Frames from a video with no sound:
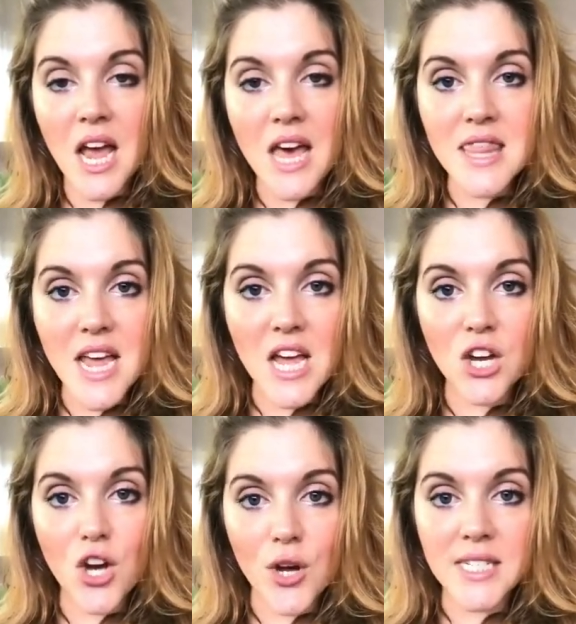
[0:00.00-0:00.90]
and they are
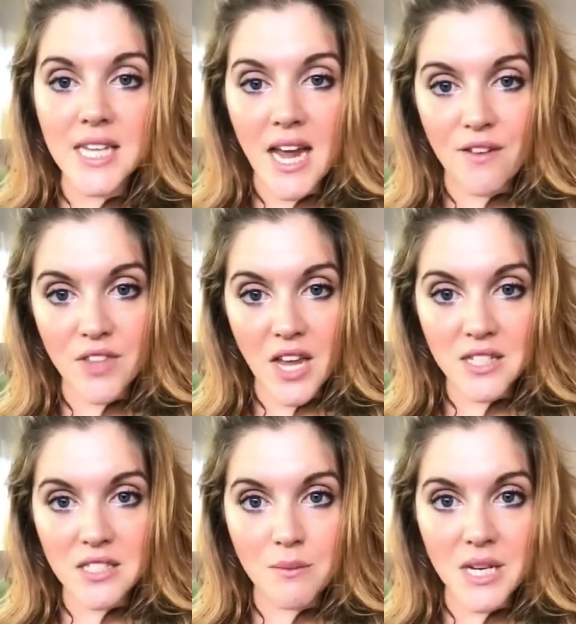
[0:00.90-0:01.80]
going to have the
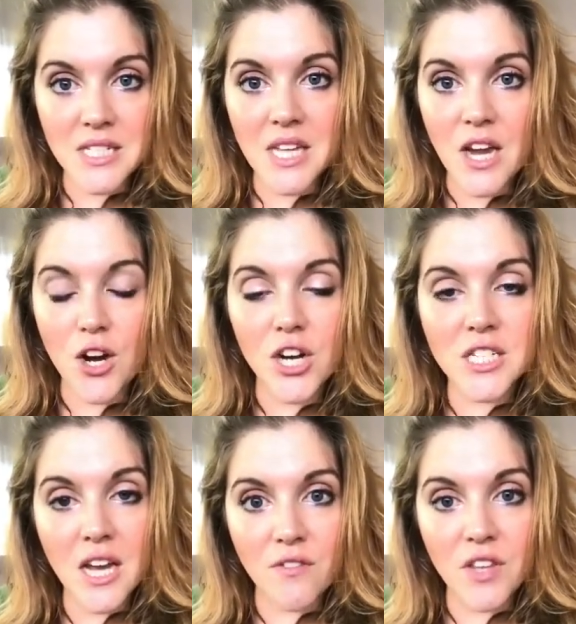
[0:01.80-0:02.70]
SMEs, they are
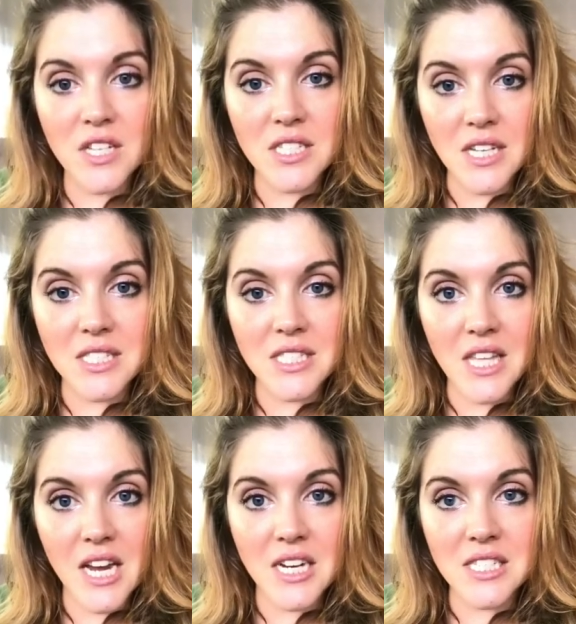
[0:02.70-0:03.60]
going to have the assessors
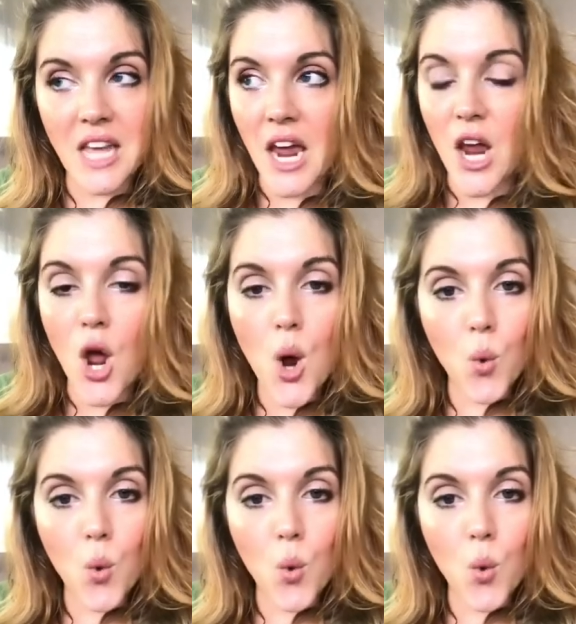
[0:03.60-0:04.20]
there to say,